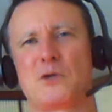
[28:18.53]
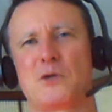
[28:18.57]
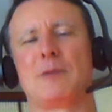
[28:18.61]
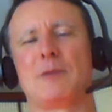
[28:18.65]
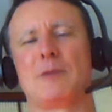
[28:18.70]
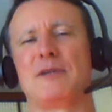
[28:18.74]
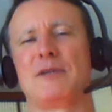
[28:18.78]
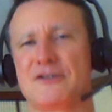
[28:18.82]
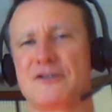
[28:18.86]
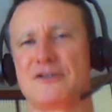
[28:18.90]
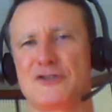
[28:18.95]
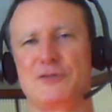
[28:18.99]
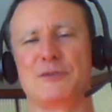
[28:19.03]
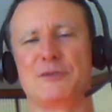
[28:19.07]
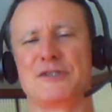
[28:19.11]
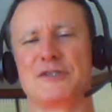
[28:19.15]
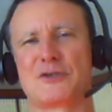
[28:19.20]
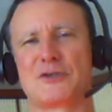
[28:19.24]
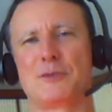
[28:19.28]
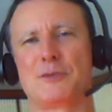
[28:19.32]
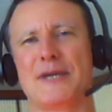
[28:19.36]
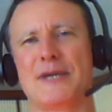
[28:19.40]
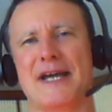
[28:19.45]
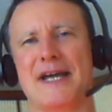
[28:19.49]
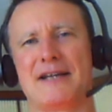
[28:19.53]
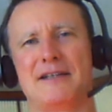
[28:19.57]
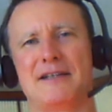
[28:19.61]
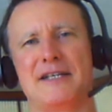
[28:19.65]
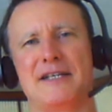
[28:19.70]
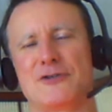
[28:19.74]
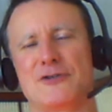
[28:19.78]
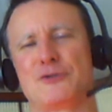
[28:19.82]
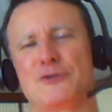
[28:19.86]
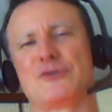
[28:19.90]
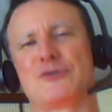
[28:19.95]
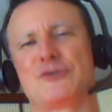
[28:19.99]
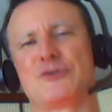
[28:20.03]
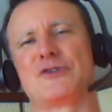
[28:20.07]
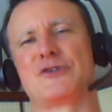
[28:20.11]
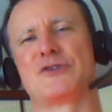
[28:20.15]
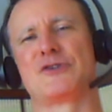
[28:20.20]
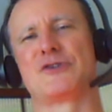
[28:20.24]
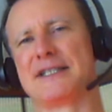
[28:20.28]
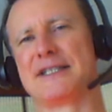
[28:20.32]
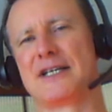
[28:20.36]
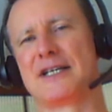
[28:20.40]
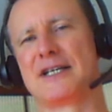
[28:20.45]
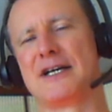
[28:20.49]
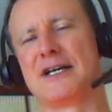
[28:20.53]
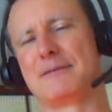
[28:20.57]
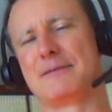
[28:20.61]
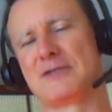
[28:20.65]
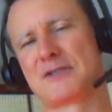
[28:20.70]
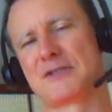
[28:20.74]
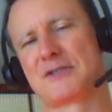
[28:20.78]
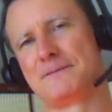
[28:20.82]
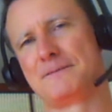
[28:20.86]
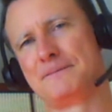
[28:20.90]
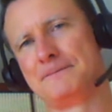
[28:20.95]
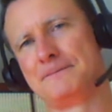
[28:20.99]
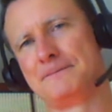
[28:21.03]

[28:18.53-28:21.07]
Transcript: probably because you've been so badly injured so many times.